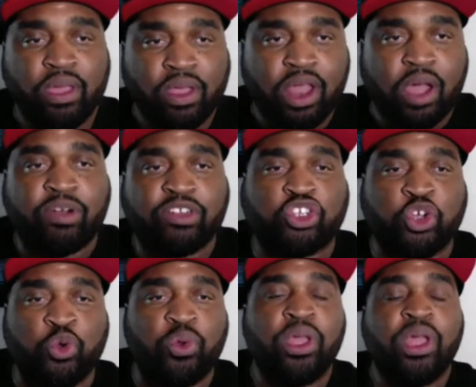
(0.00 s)
Number
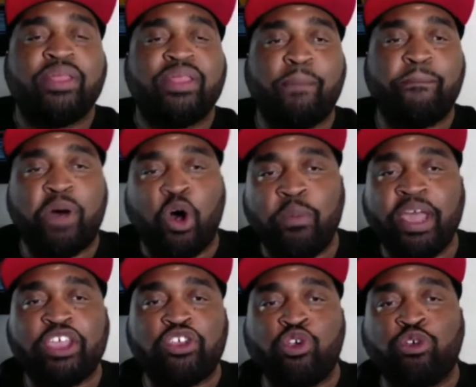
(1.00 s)
two, the
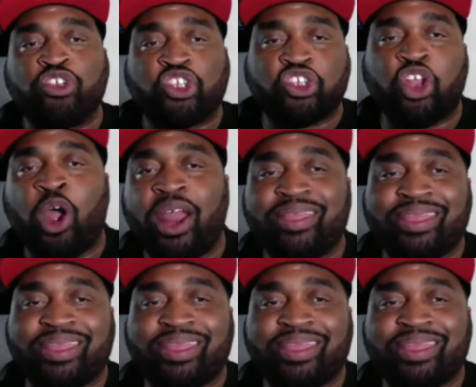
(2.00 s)
moment you start